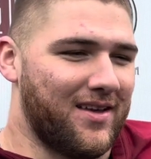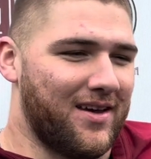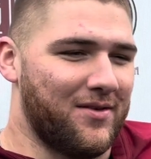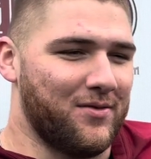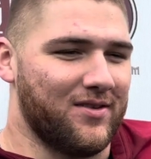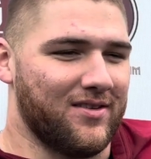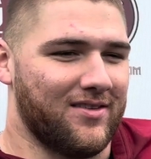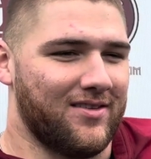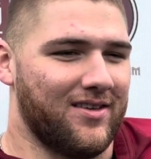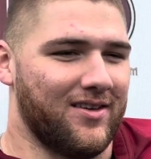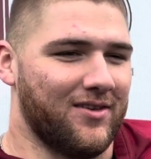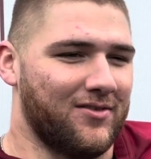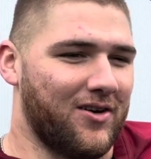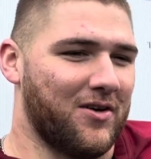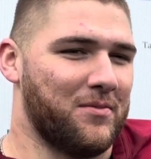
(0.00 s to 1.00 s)
I was just,
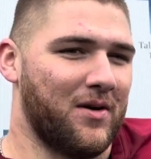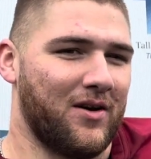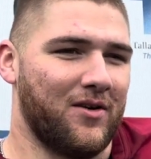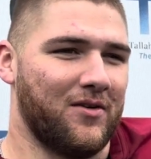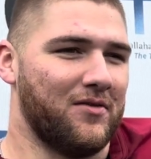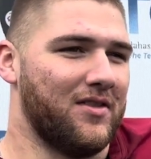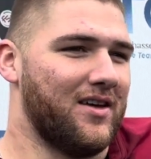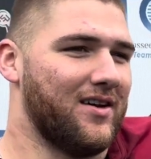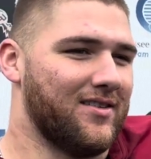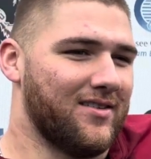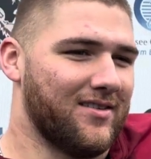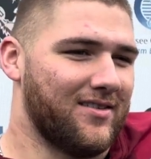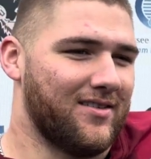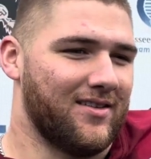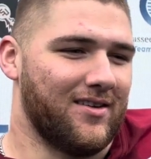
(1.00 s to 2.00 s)
talking about over there,
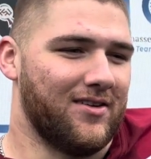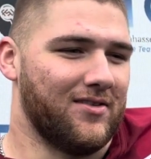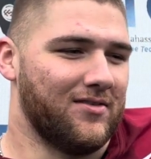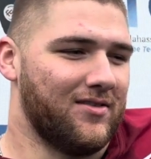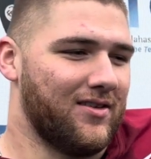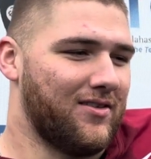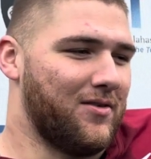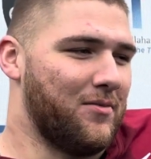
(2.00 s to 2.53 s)
just